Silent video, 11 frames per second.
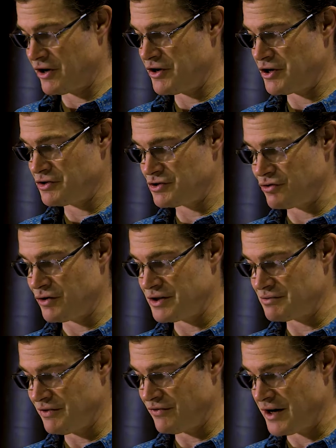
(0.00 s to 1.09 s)
group
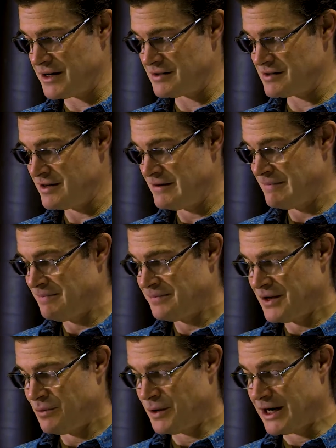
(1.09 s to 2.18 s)
meeting where we're all
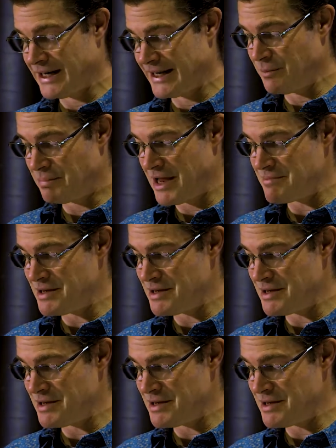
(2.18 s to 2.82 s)
together in